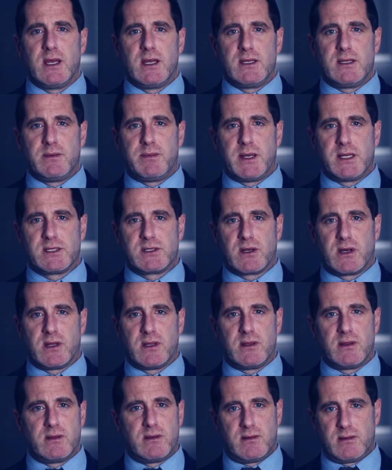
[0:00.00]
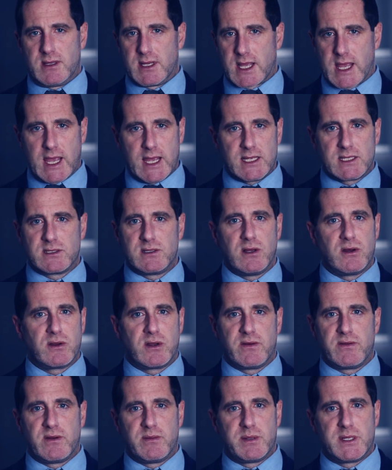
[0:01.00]
it depends on the
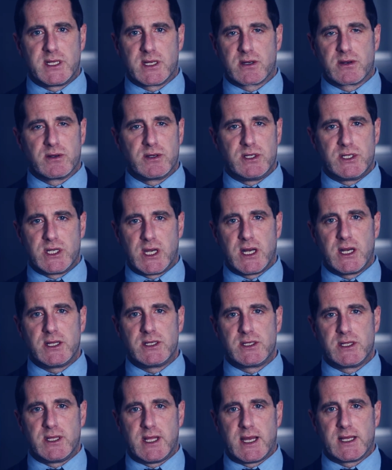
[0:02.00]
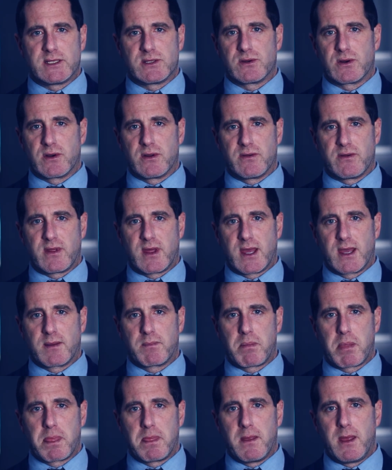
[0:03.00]
caseload of the particular judge and that sort of thing.